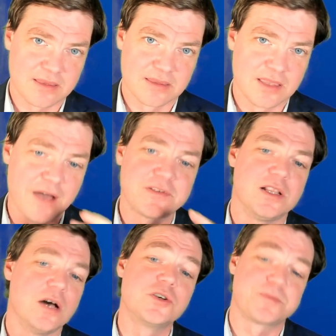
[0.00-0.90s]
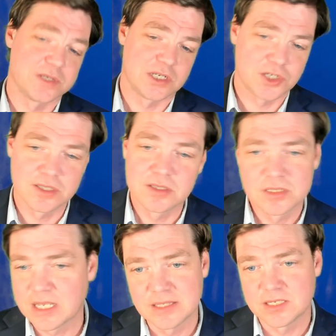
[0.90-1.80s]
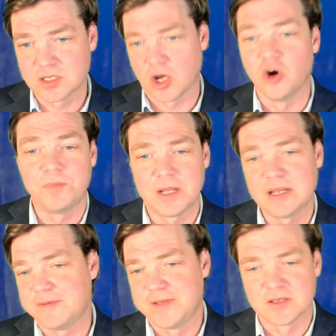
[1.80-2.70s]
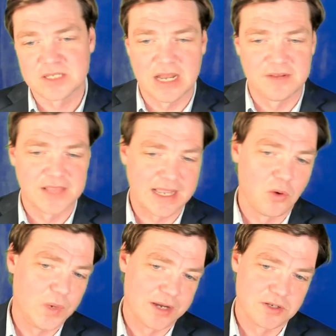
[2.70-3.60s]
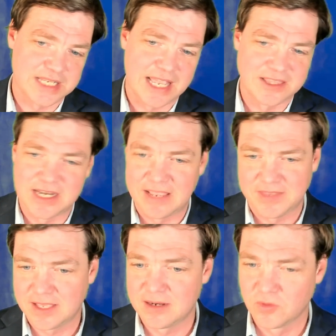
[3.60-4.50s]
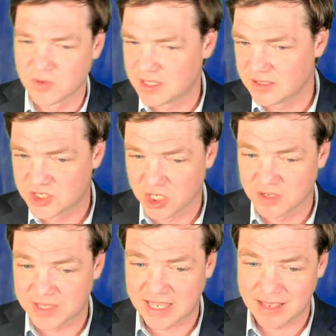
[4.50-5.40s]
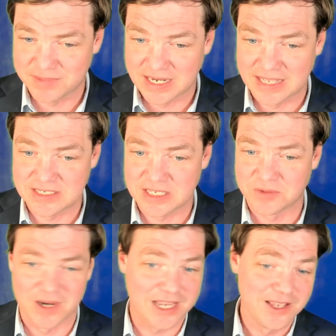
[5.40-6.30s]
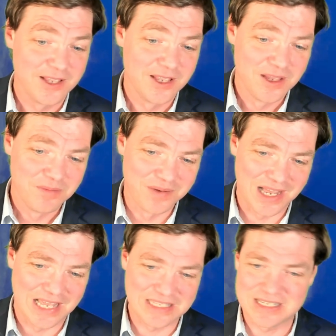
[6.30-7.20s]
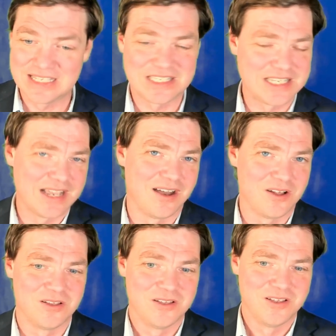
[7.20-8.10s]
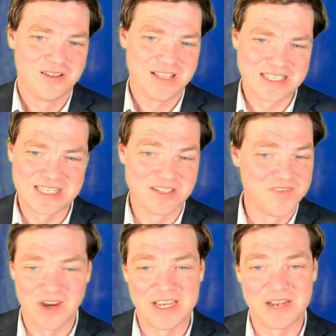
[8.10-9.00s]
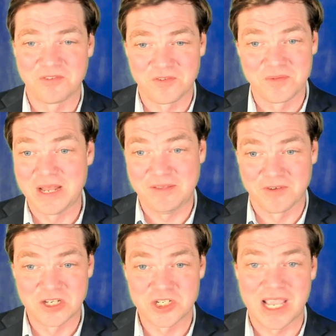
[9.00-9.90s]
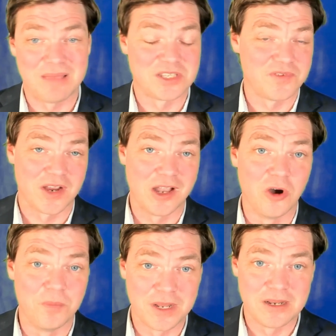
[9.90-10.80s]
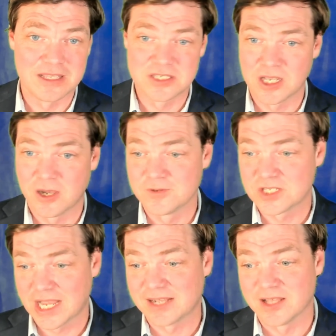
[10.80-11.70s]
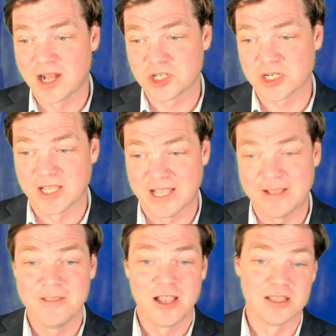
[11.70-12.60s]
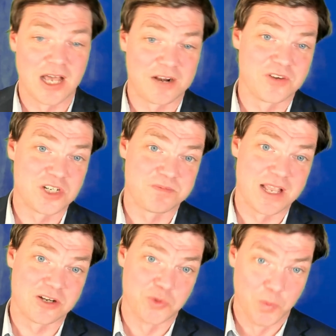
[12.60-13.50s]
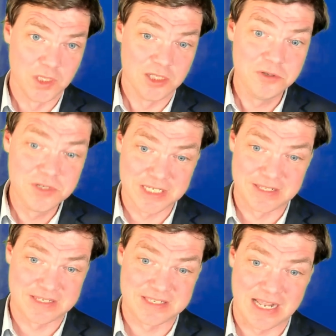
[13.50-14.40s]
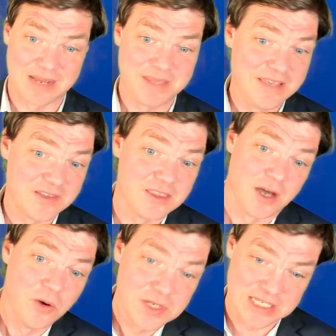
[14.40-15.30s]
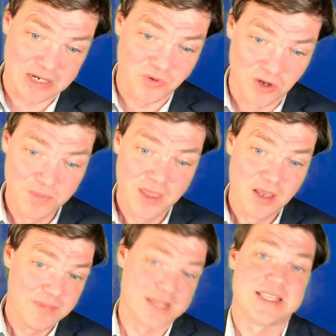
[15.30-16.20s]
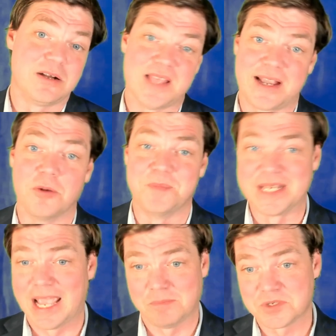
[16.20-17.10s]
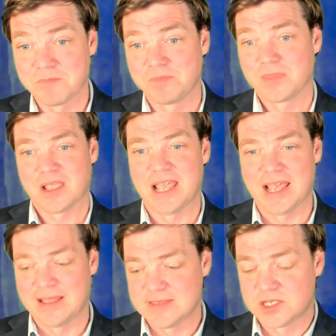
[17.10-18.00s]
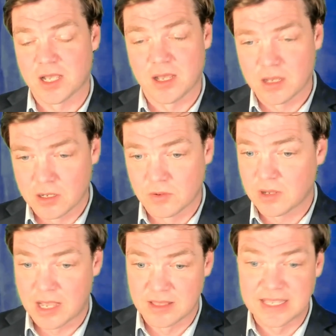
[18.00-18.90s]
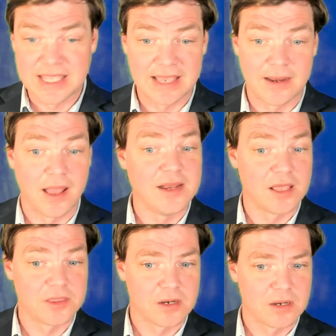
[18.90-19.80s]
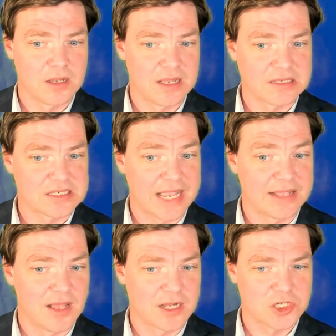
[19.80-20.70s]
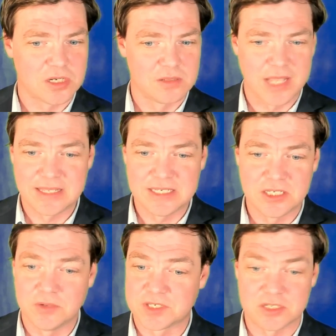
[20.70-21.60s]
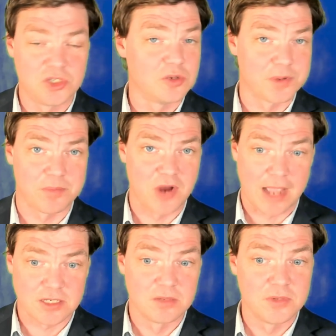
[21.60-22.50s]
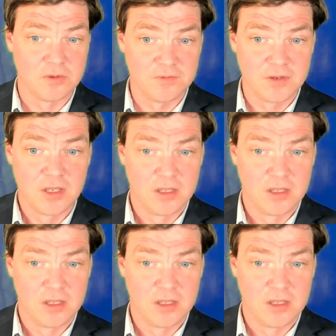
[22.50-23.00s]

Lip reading: love closed positions, and this is open. It feels kind of like a weird Scandinavian, where sure they can't play knight c3, but it's still very different from any French game. It's very open, and so psychologically, a lot of French players will lose in this setup, even though it's equal, because they don't like open games. And so again, another psychological knight d2 is a super practical move